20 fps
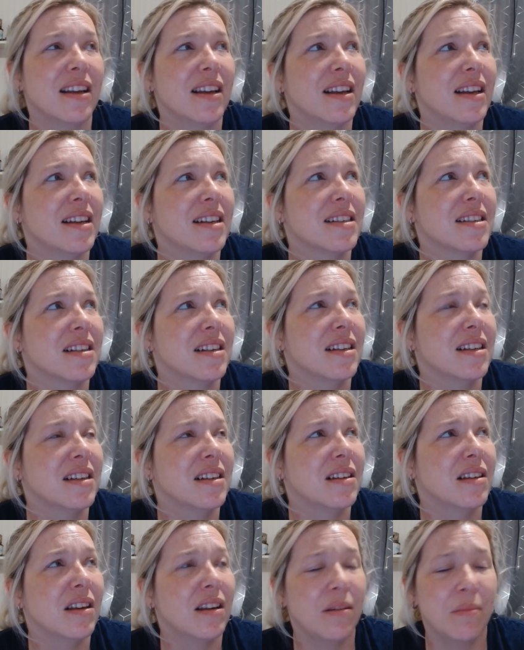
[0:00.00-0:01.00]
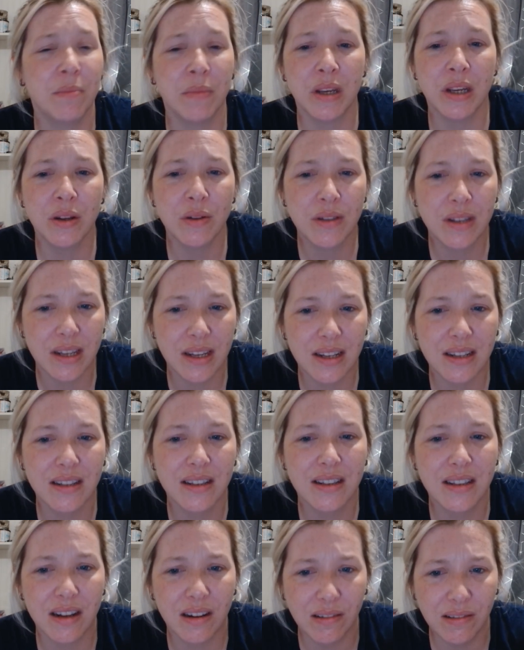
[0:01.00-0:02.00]
it's a muted,
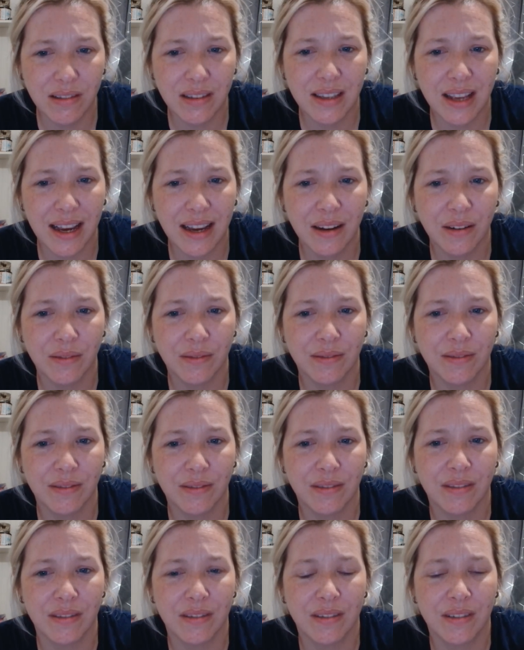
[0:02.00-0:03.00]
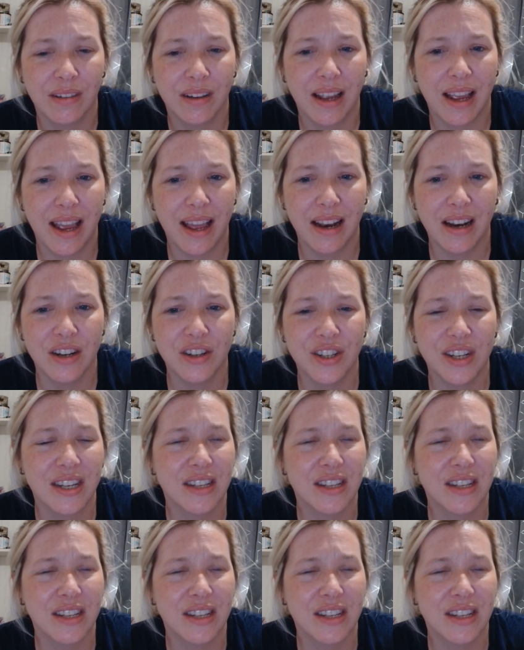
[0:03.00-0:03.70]
dulled down energy.